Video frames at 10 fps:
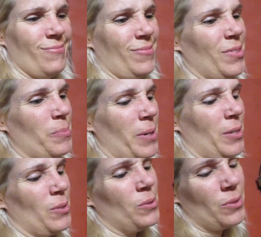you can put
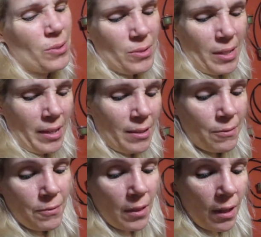couscous in
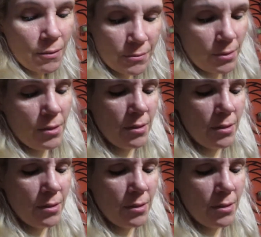the falafel.